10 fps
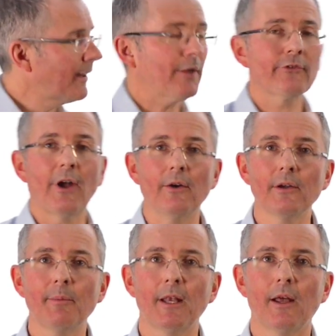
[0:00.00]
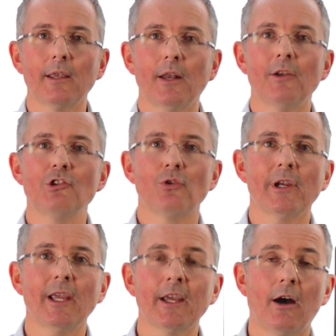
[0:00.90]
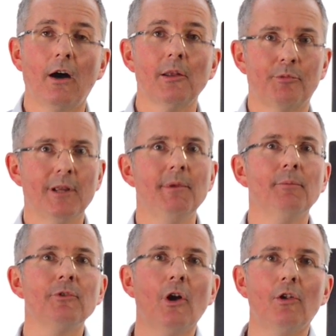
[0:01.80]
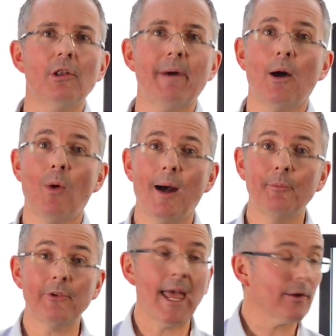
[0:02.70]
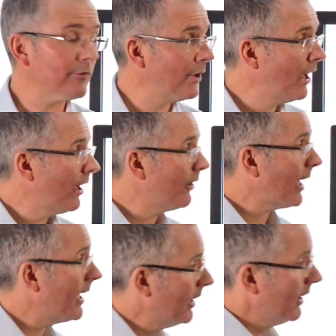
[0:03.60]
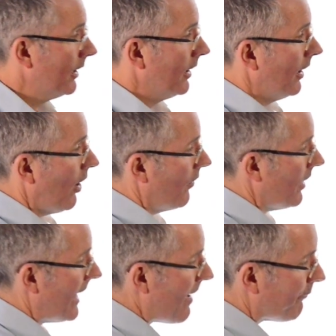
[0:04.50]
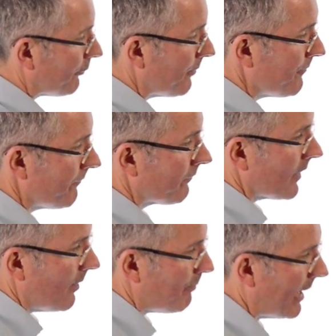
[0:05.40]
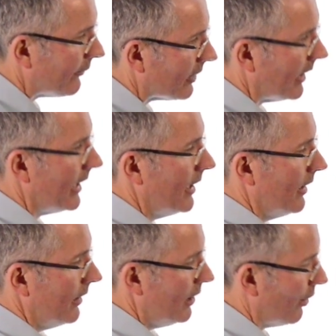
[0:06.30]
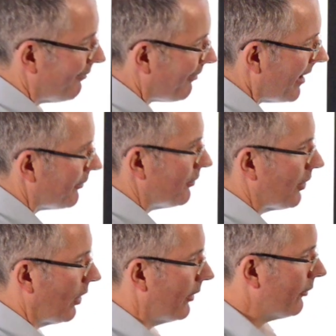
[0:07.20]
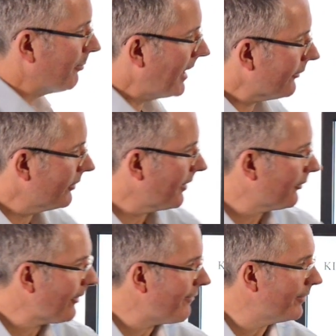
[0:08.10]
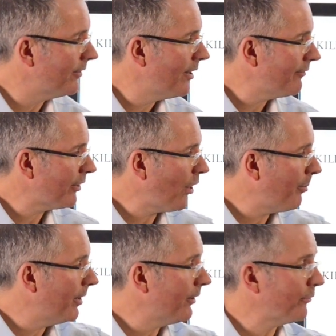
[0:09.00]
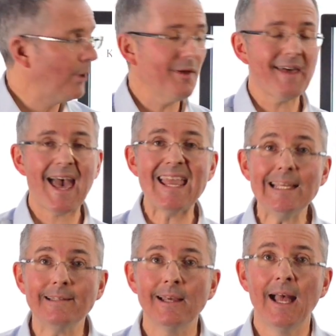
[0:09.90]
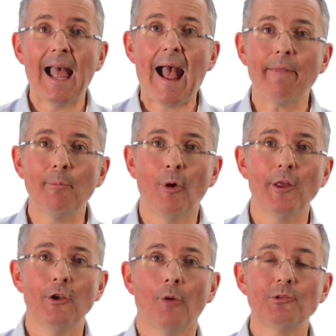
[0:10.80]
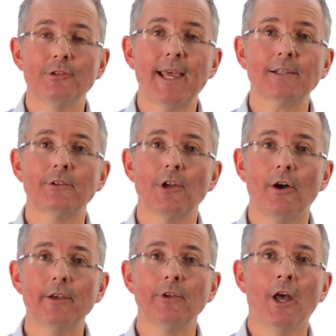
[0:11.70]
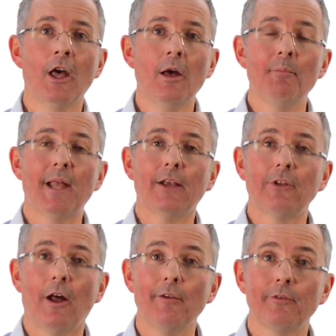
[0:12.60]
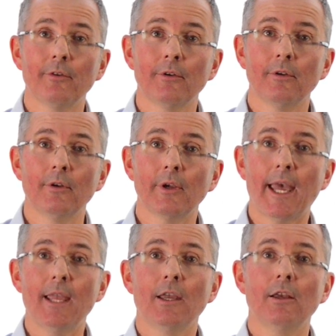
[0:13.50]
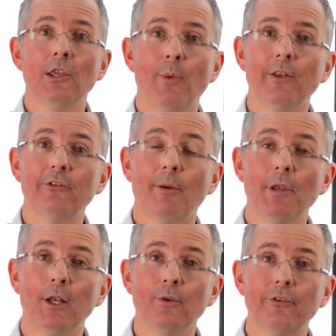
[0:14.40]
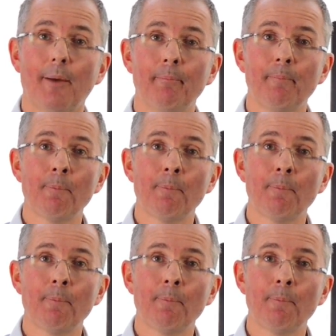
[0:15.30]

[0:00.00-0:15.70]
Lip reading: That's sunk, a bit like insuring your car. The premium's gone, no matter what happens next. Okay. On the left, basically, you got $500 plus another seven for copper that's worth eight at the point the option's exercised, but that's life. Okay, you win some, you lose some.